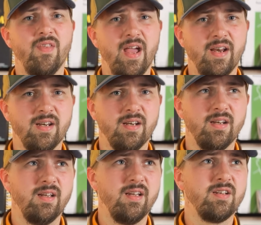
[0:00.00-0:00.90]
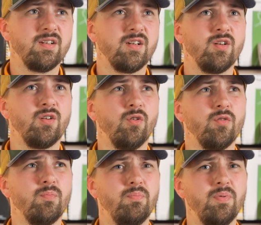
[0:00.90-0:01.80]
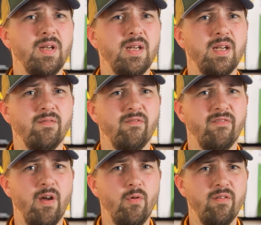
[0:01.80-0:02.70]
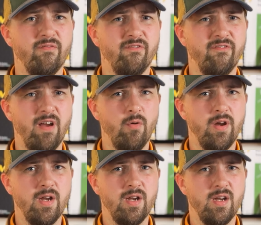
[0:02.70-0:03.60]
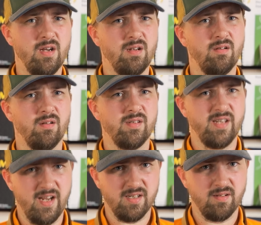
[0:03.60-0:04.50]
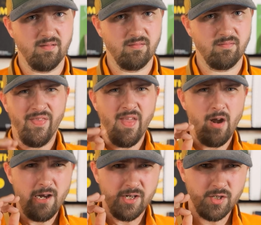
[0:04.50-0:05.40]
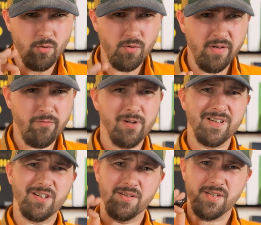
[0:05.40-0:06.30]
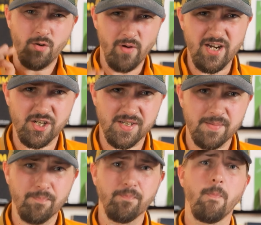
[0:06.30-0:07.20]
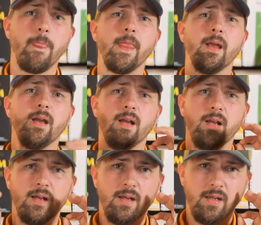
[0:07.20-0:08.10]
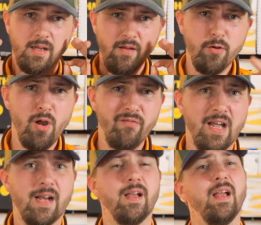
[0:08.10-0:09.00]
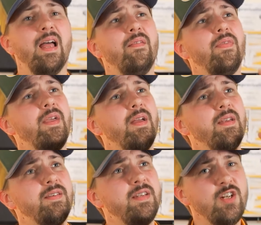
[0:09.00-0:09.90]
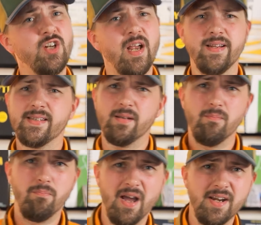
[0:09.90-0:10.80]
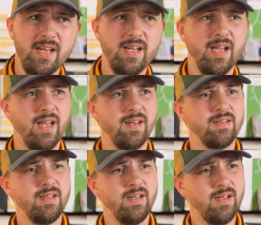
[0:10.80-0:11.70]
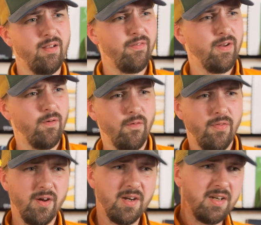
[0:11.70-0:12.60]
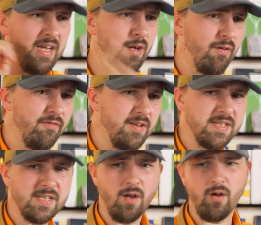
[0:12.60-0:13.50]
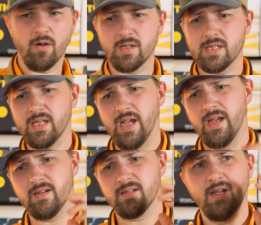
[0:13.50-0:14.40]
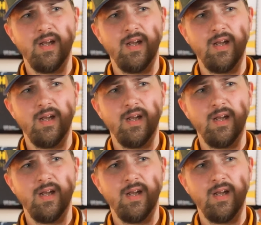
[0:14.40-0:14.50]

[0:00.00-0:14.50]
then it could be very, very sad. And there are two different considerations. If you have luck and the DJ is a buddy and he gives you the key of his songs and